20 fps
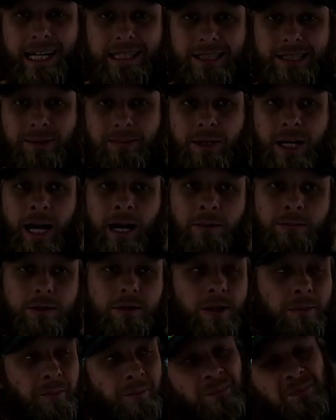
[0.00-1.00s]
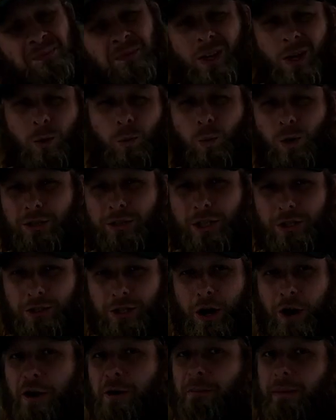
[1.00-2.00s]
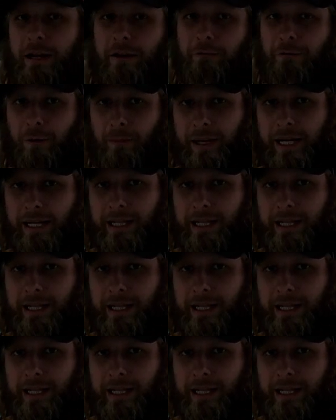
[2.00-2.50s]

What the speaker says: that sometimes will deter me from